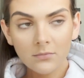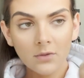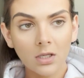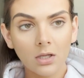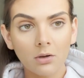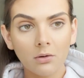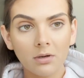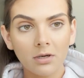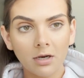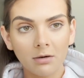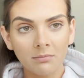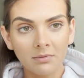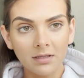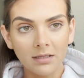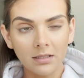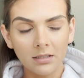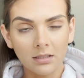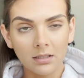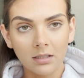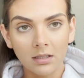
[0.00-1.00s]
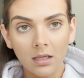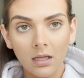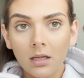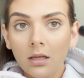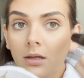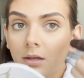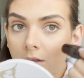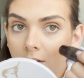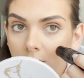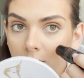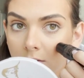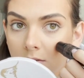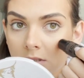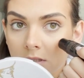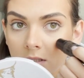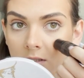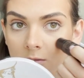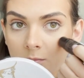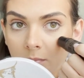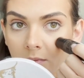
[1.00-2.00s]
Going on with the Nude
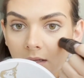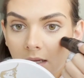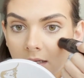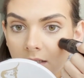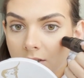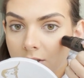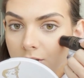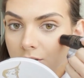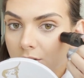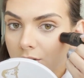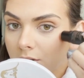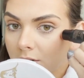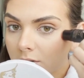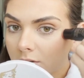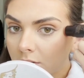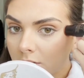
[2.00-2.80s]
Sticks blush.